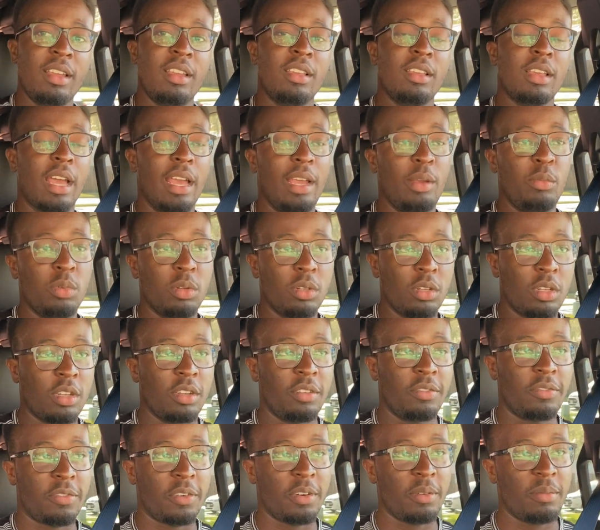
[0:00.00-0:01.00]
I will
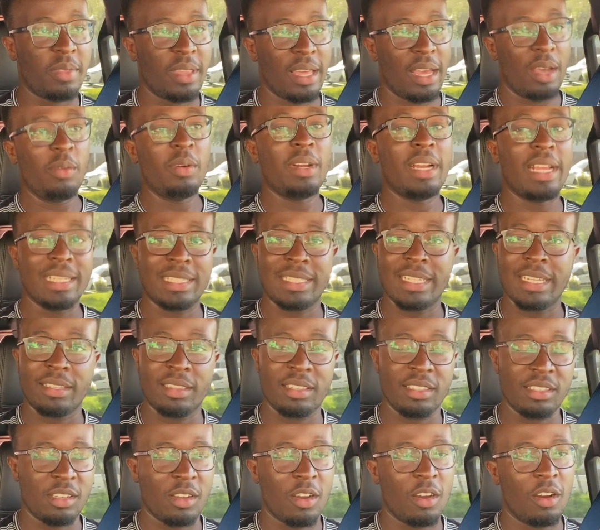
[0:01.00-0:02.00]
confirm that when I take
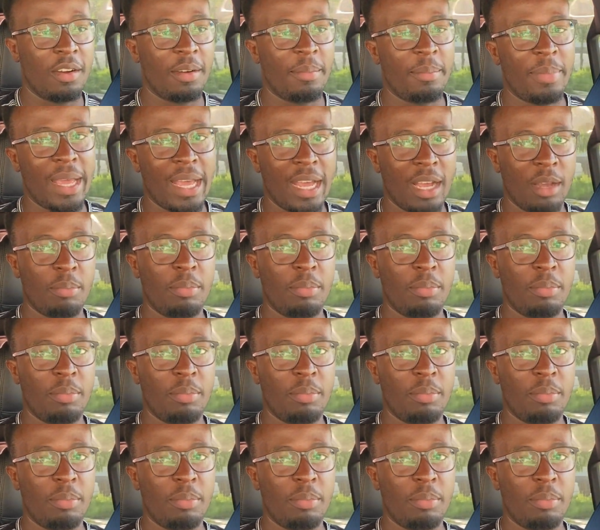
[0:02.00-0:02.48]
this car back.